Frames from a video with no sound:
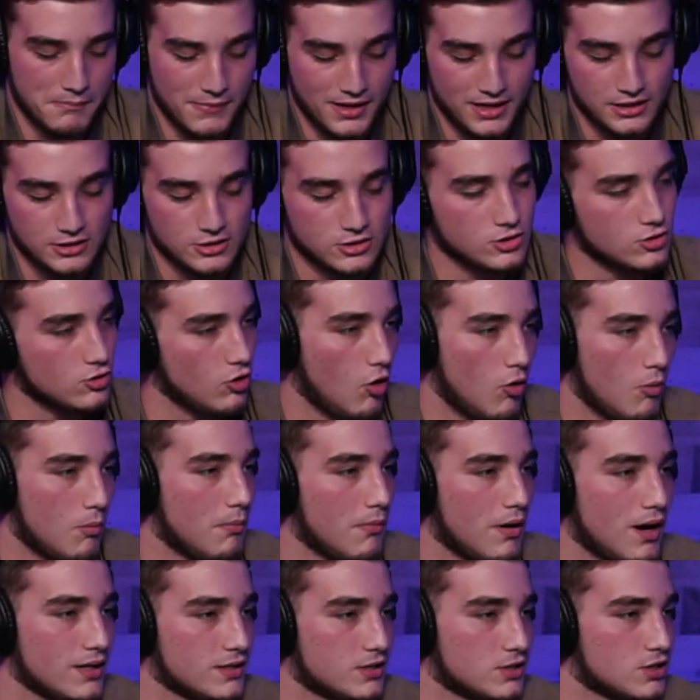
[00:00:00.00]
It, it means so
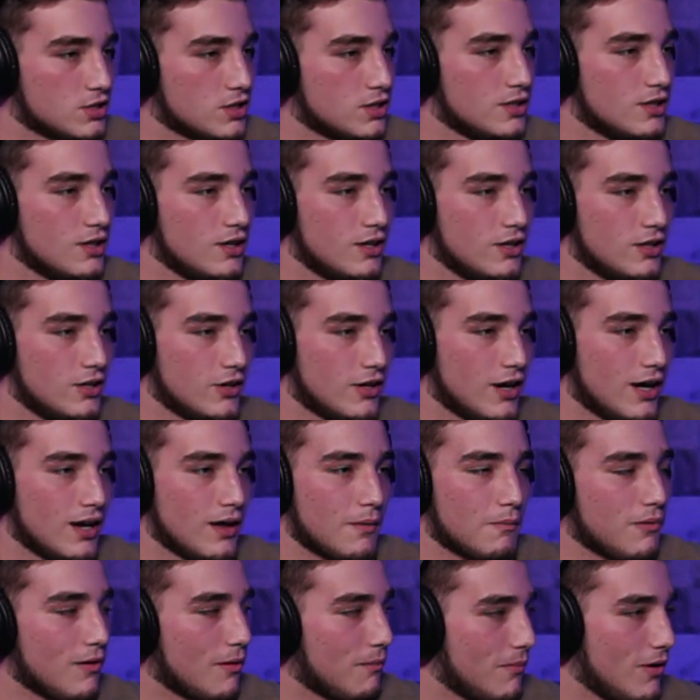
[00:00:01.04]
much. Absolutely. You're
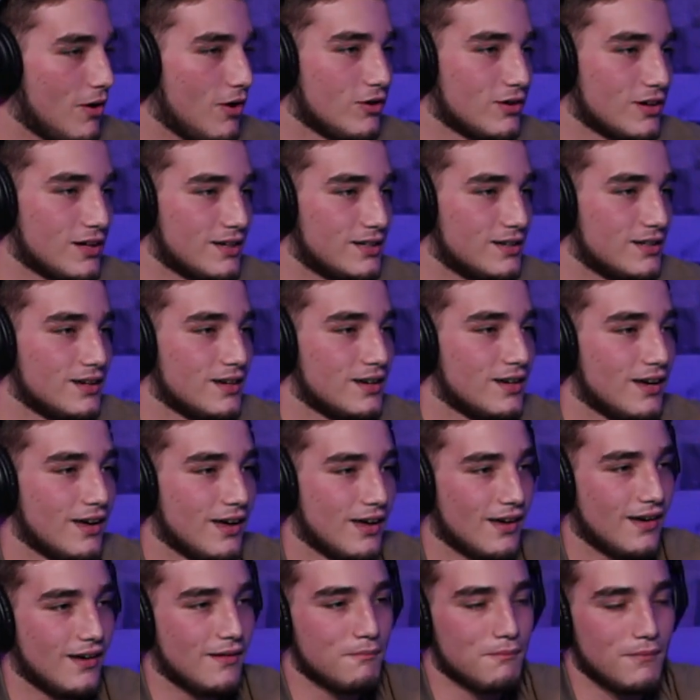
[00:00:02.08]
getting promoted,
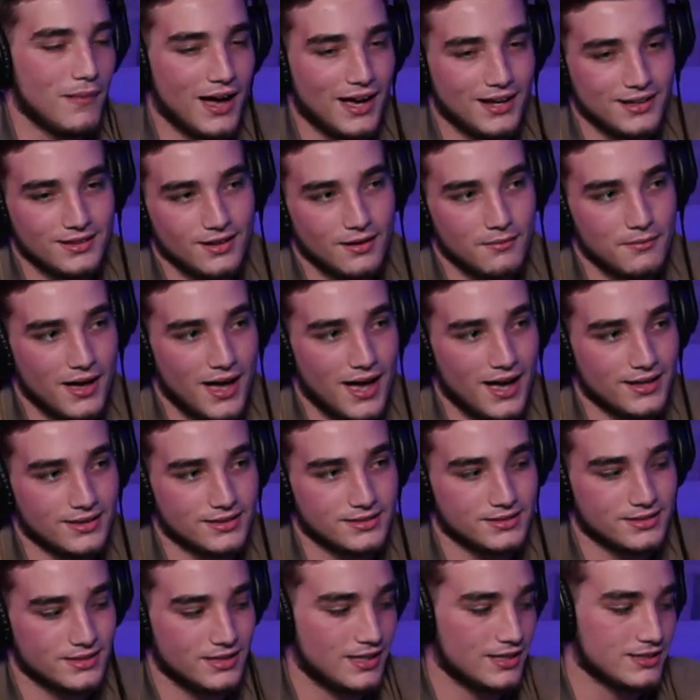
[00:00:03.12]
and my
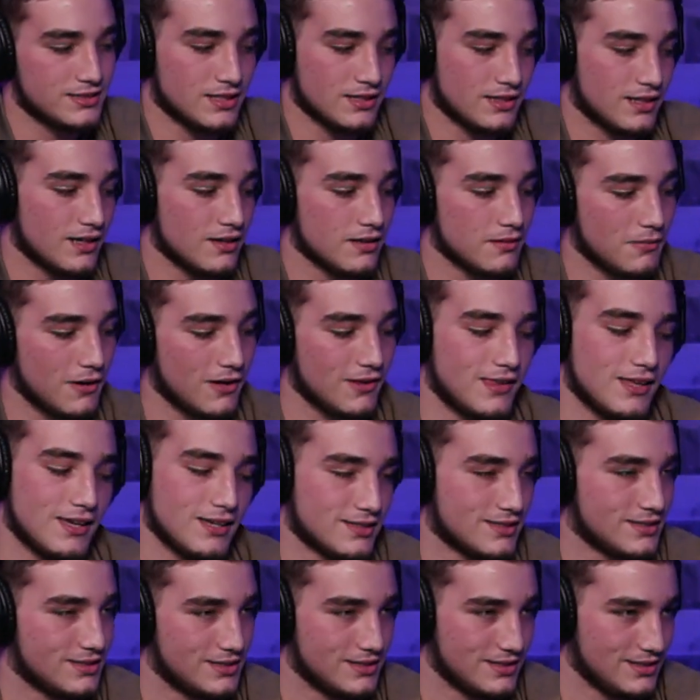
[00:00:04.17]
dumbass isn't thinking about
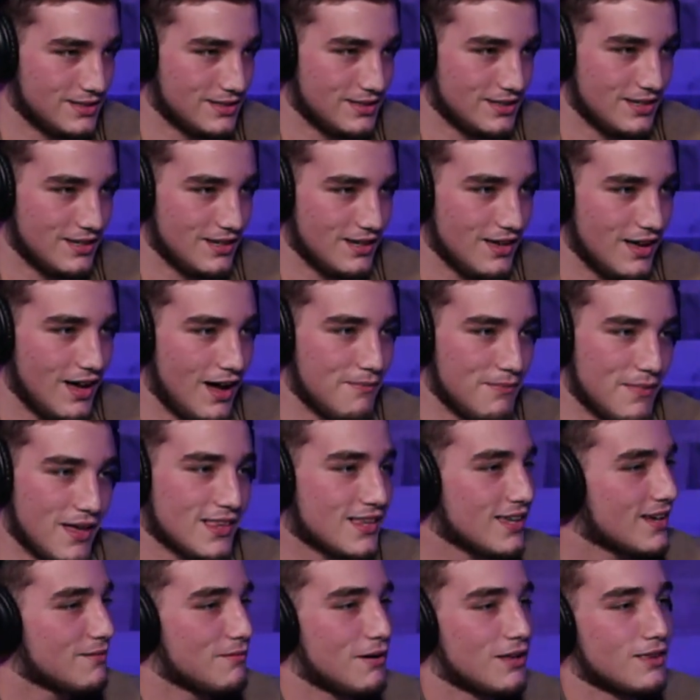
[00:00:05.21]
this. I'm
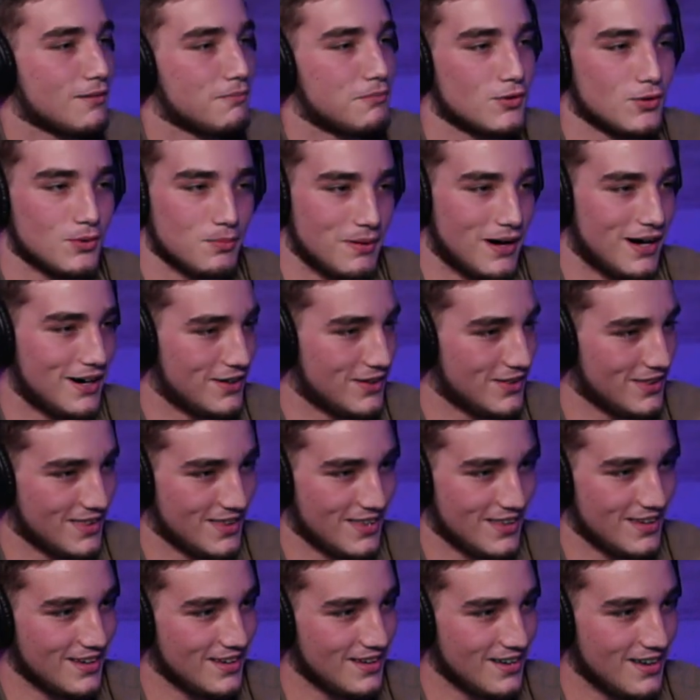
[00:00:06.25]
not thinking about the blue belt.
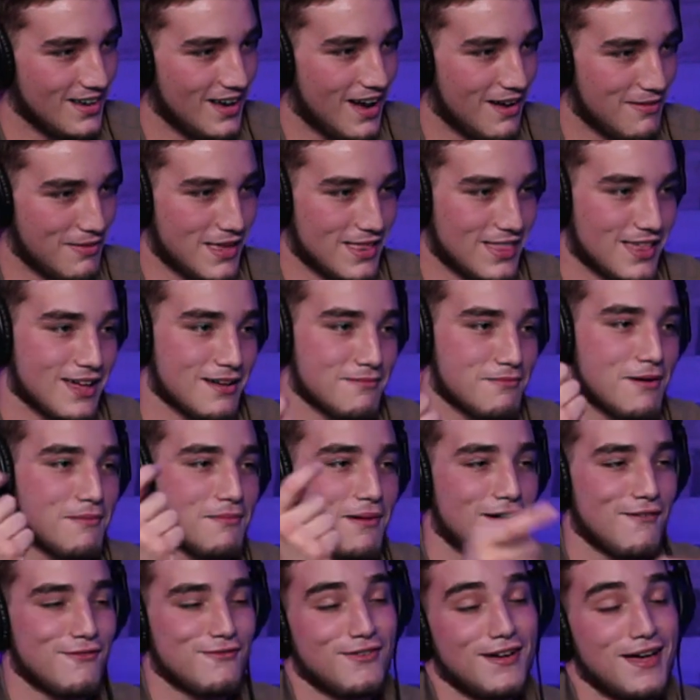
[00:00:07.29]
I'm not thinking
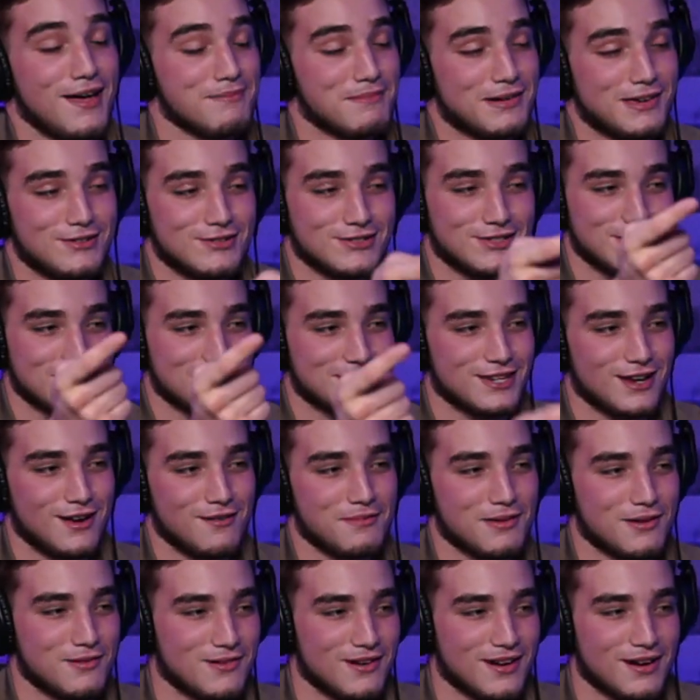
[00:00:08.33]
about my family who just
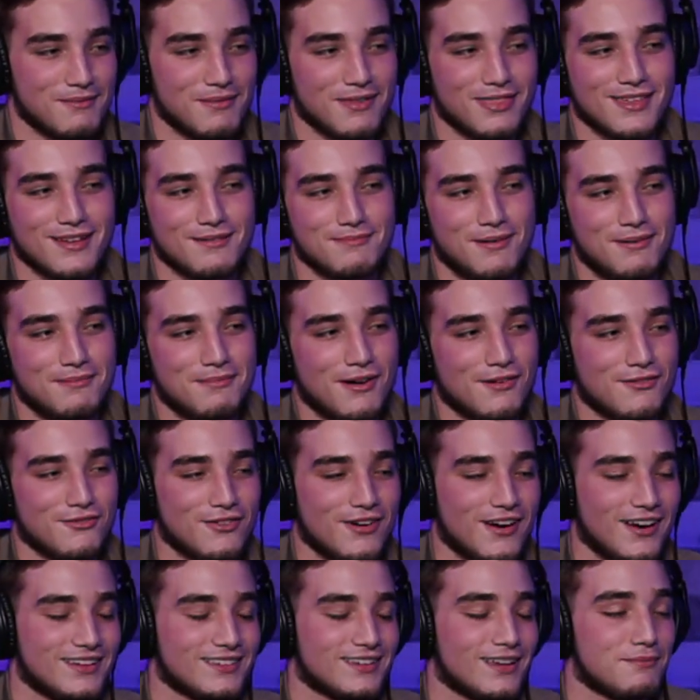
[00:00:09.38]
saw me one. I'm not thinking about my
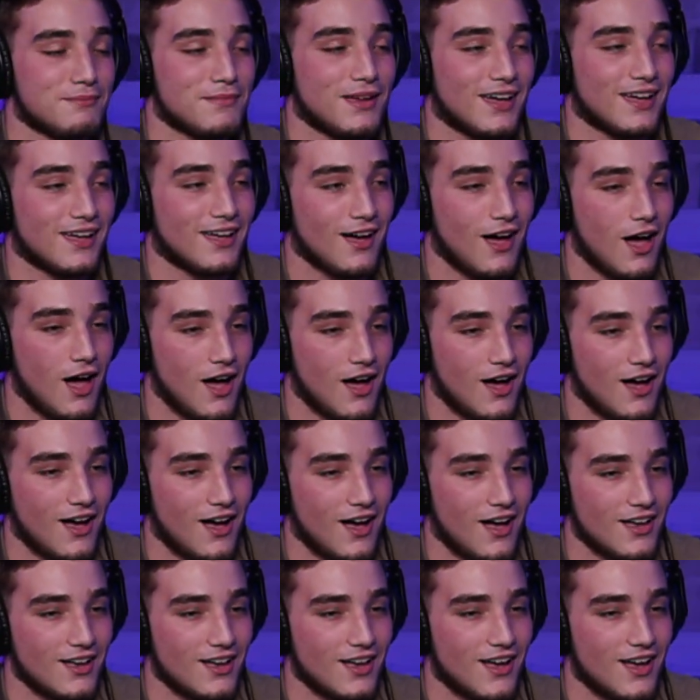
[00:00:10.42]
friends. I'm like,
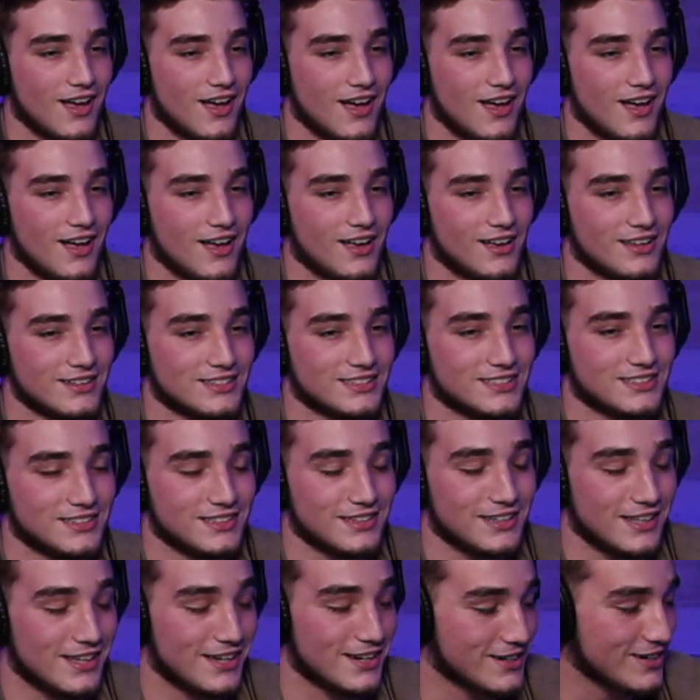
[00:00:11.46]

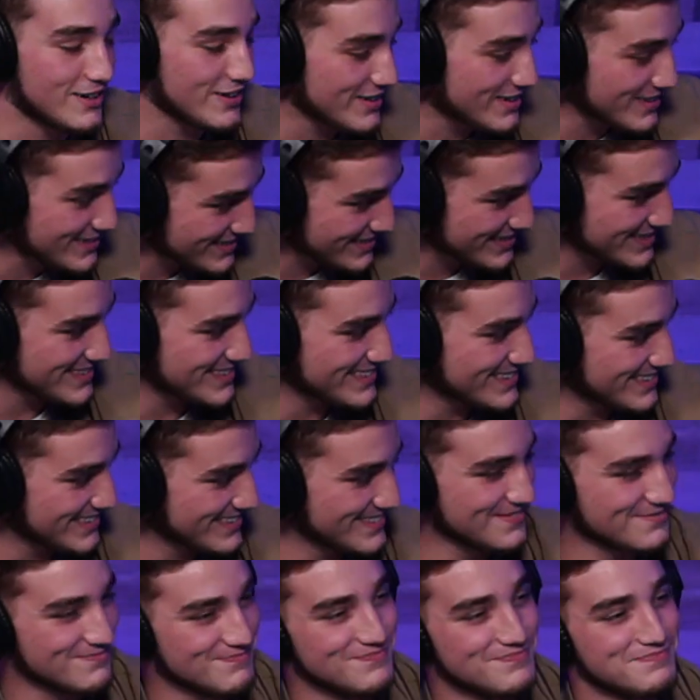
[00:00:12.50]
Snickers?
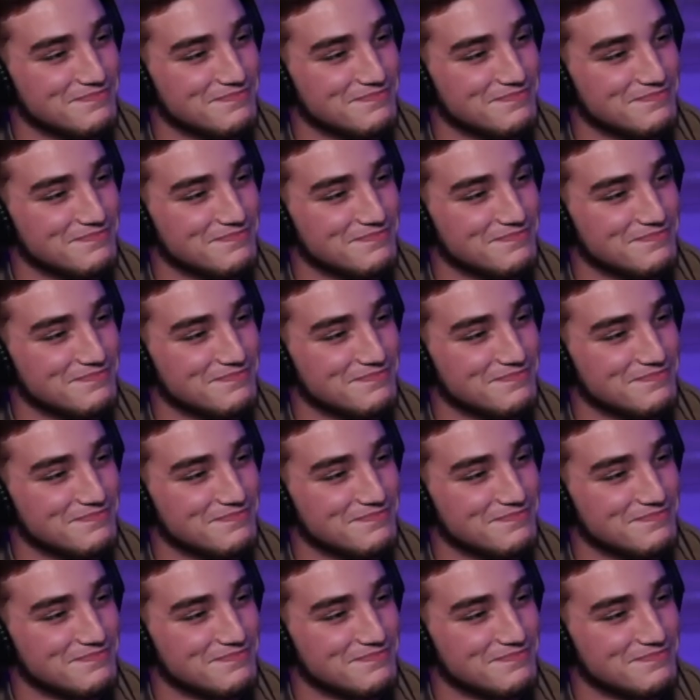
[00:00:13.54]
